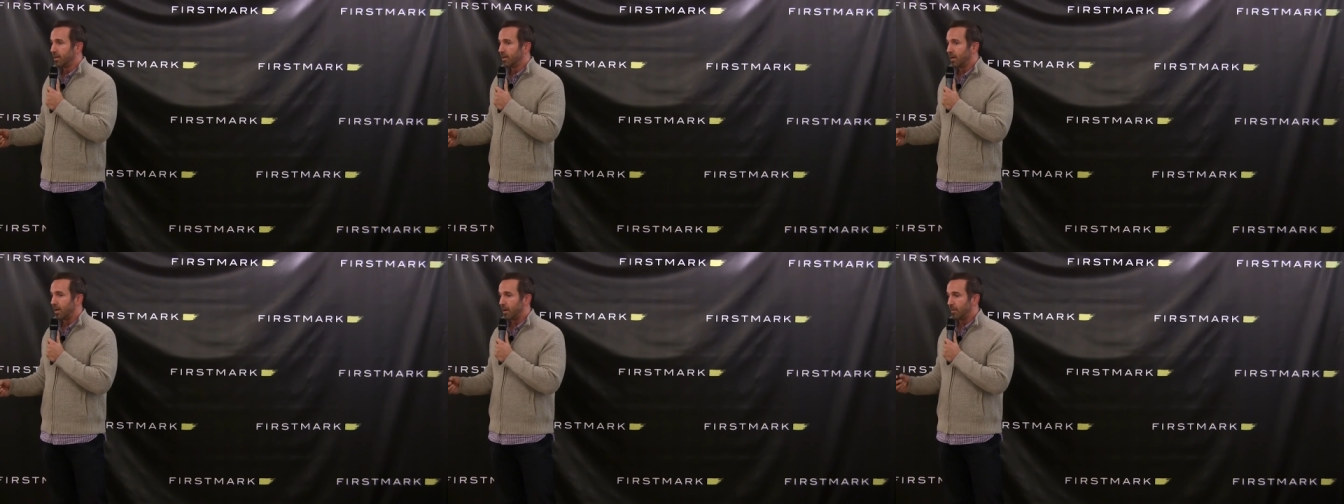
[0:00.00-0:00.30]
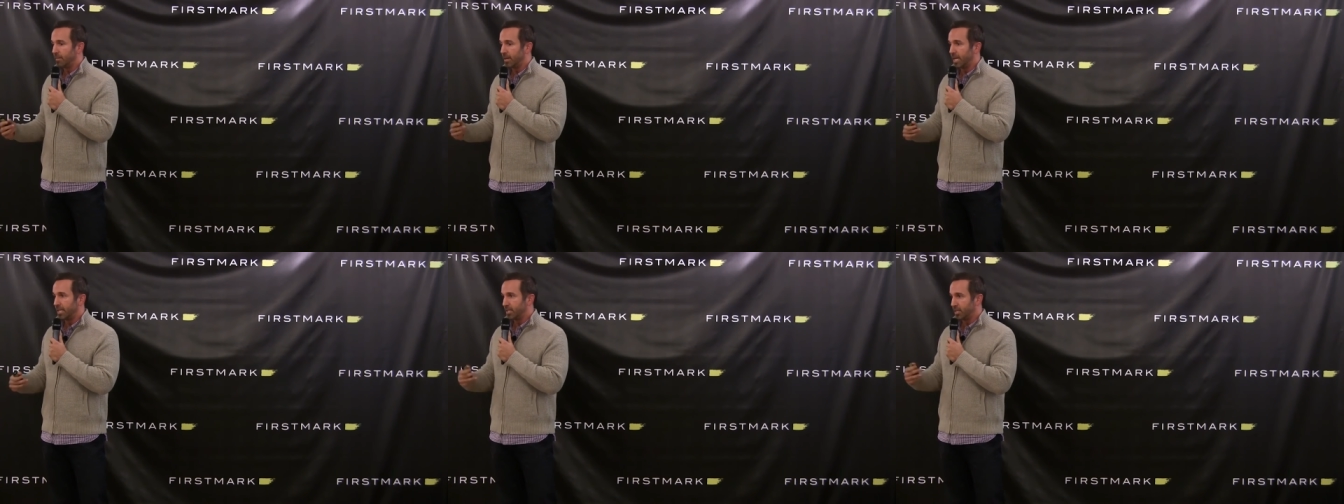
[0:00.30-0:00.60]

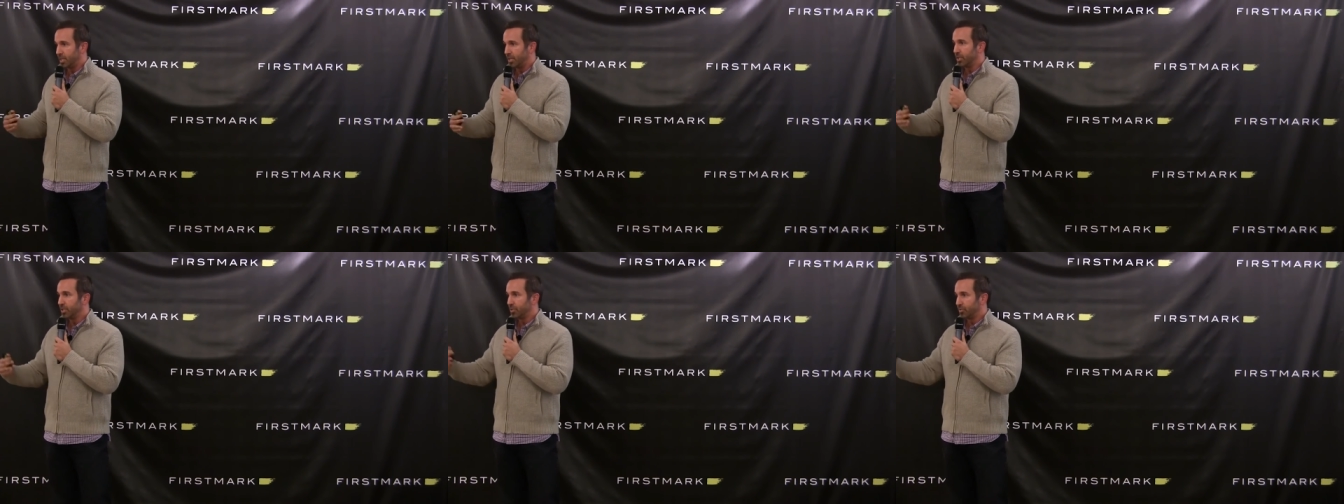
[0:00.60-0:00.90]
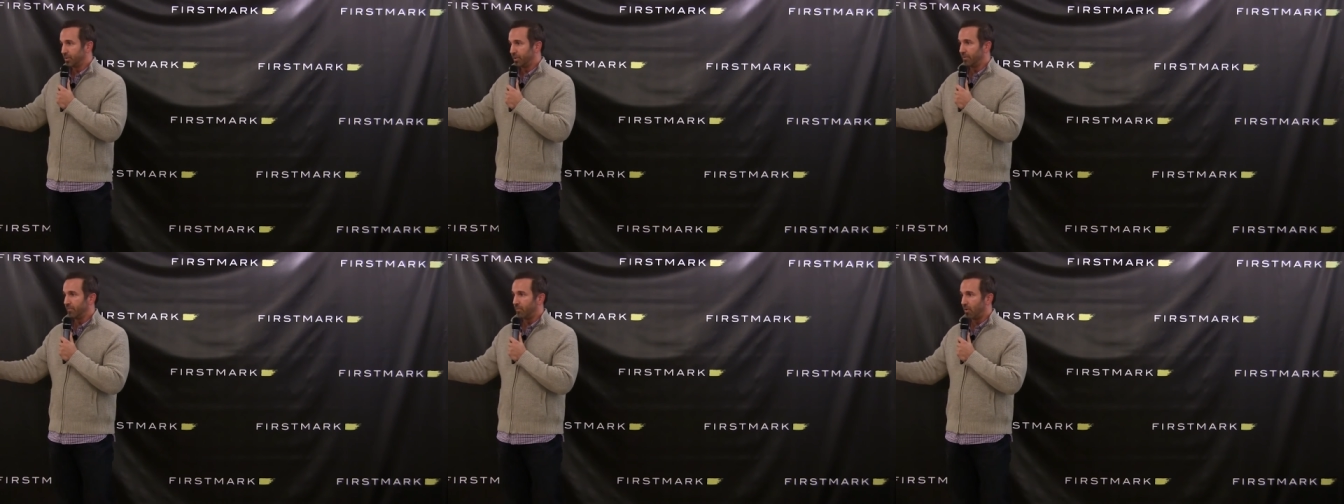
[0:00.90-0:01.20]
Um, and as the
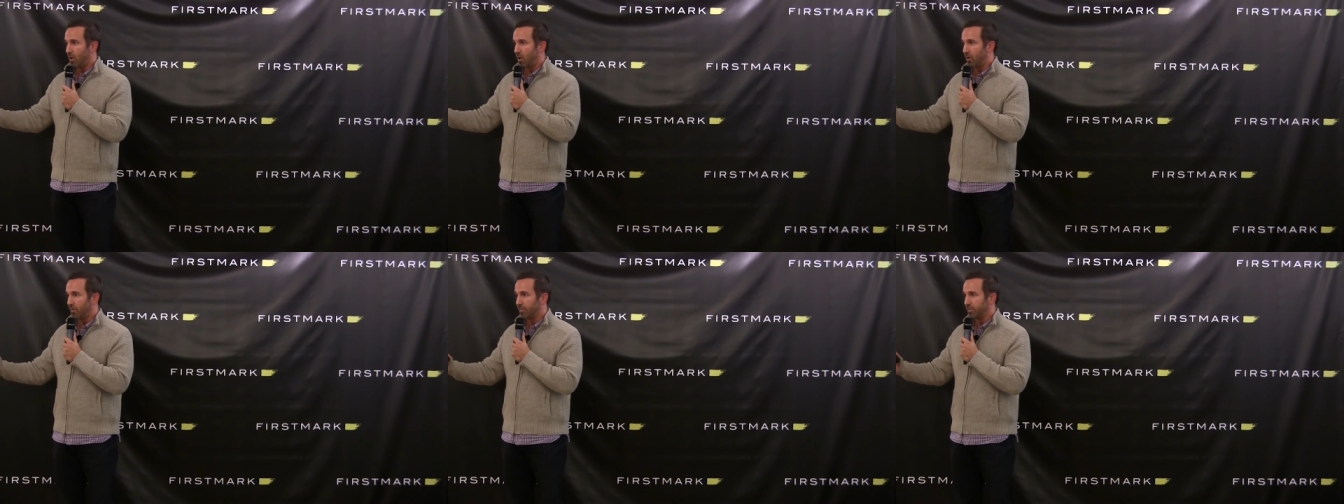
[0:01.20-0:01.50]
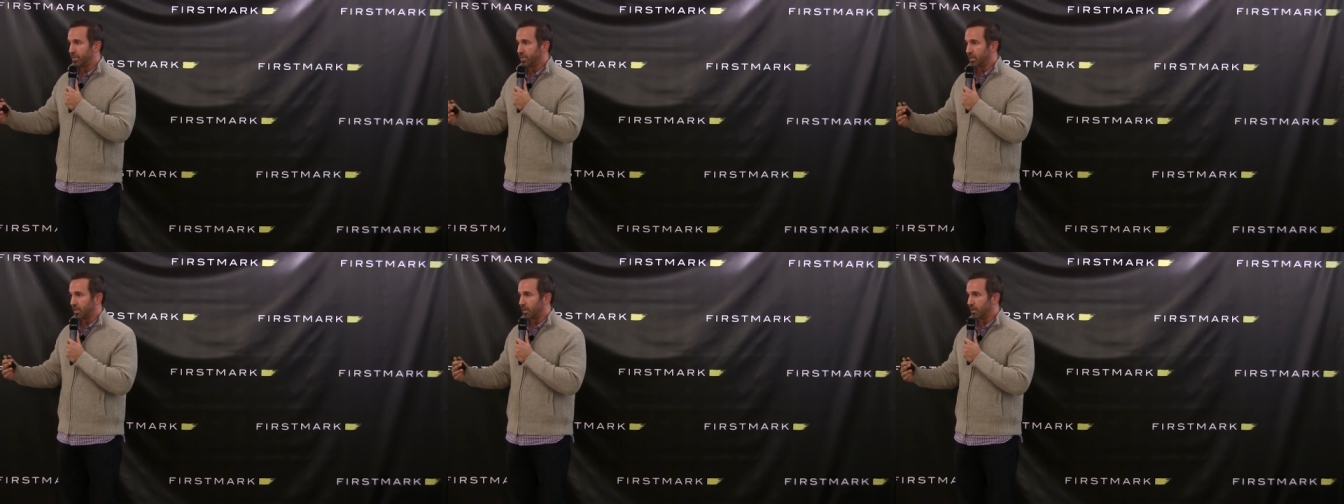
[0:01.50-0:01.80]
industry
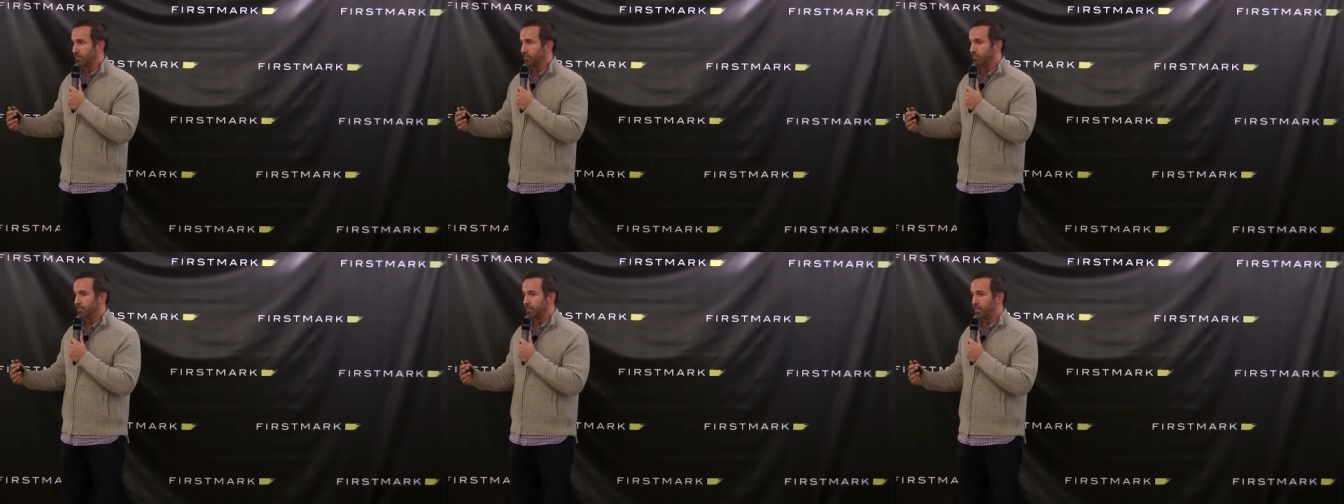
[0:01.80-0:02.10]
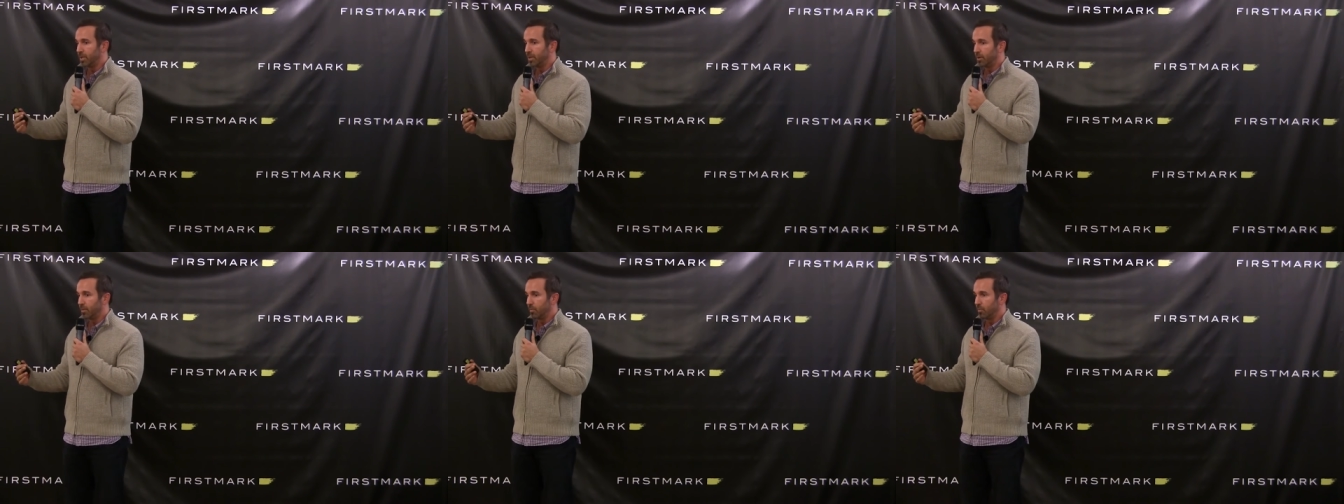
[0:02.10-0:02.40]
evolves, um,
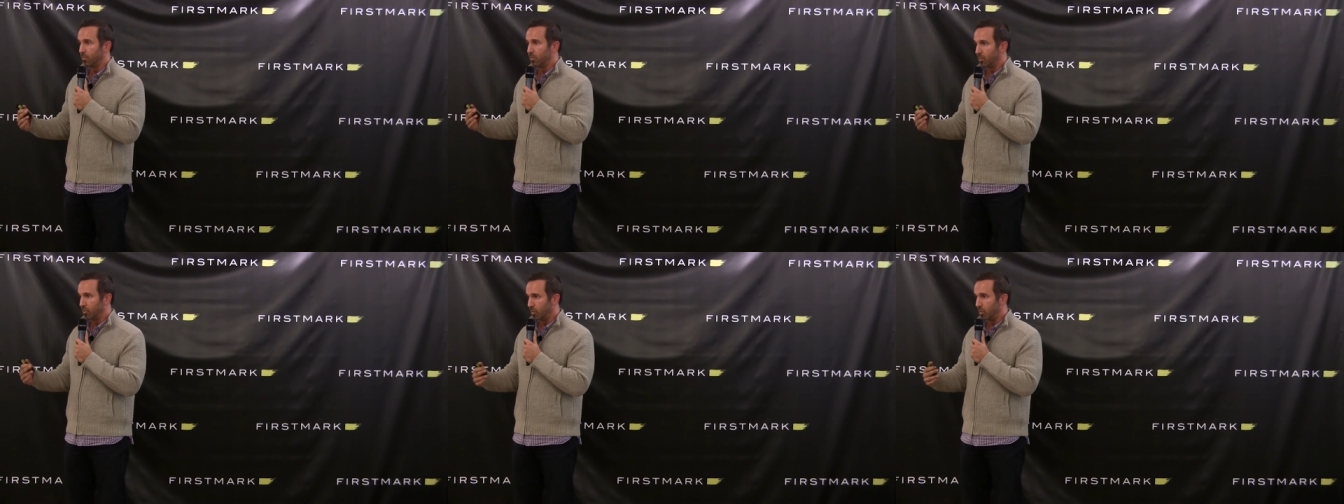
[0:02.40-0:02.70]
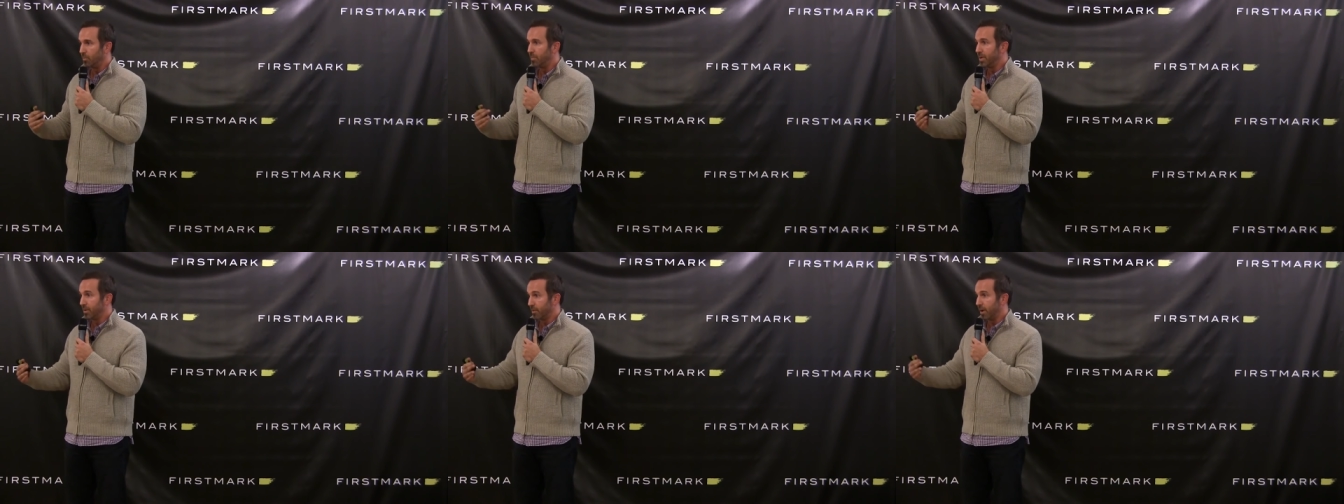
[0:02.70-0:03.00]
you know, we'll,
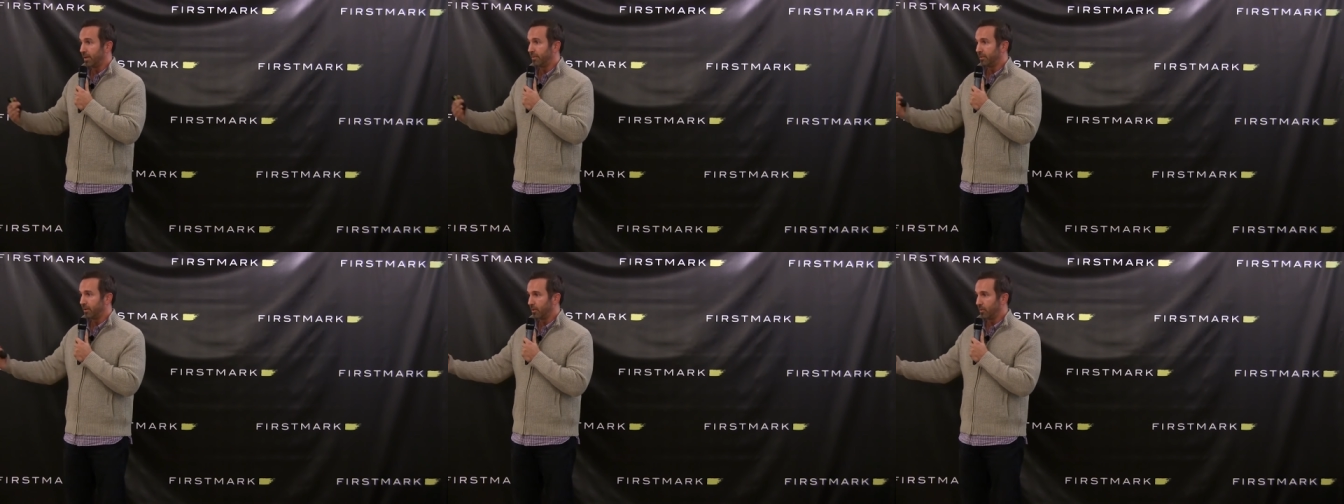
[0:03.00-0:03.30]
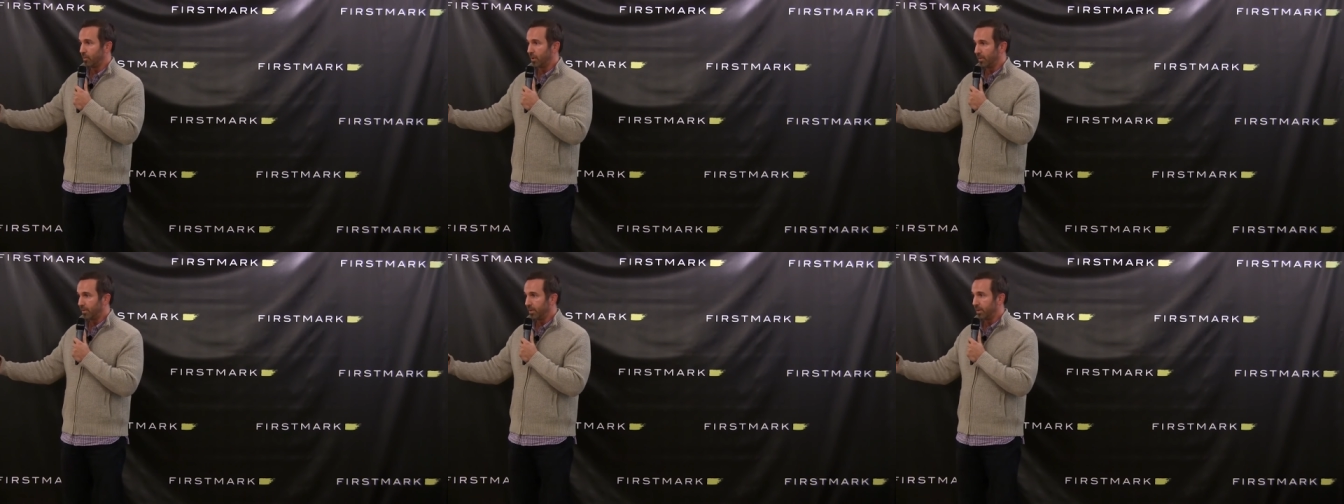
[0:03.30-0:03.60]
we'll, be right
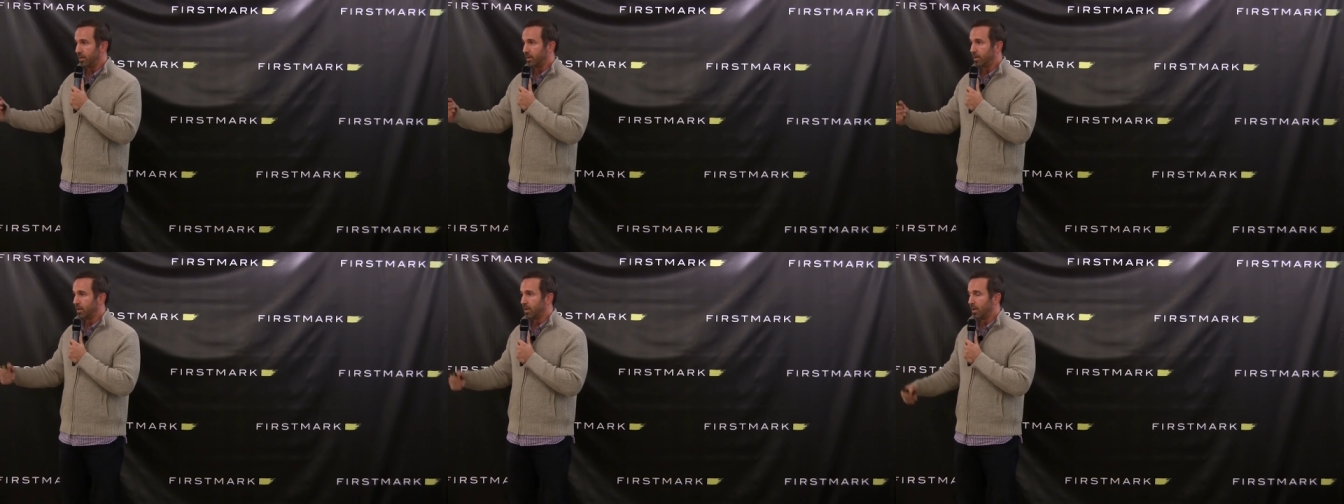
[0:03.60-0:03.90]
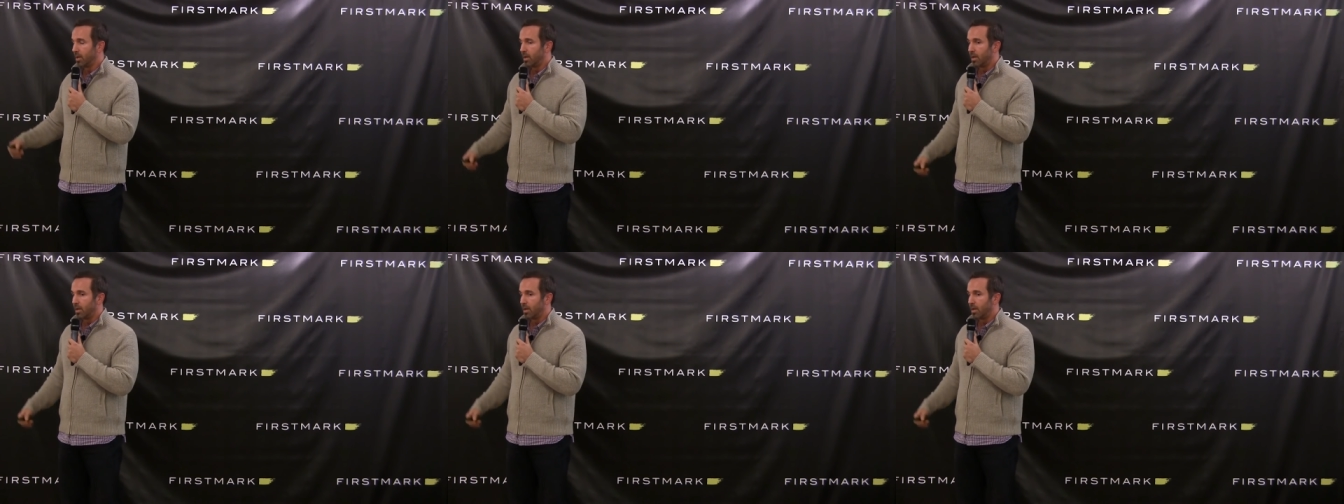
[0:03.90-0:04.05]
there with it.